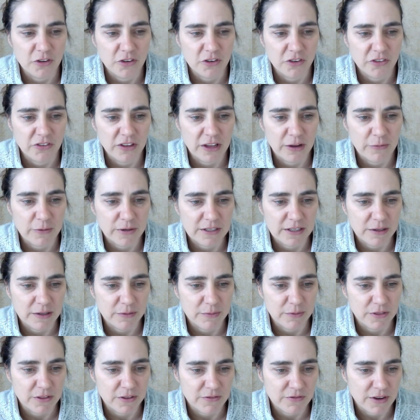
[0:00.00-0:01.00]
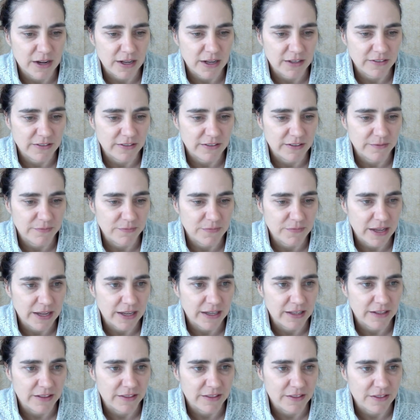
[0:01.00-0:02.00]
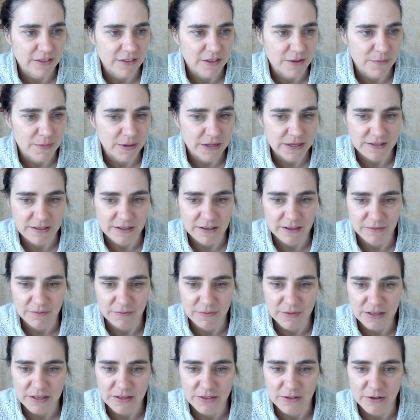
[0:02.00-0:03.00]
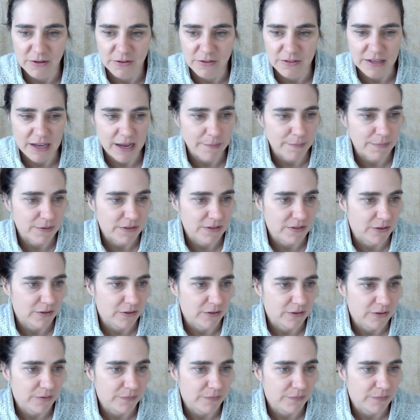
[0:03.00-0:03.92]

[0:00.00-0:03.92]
just like we did with the Vata and the Pitta in those episodes.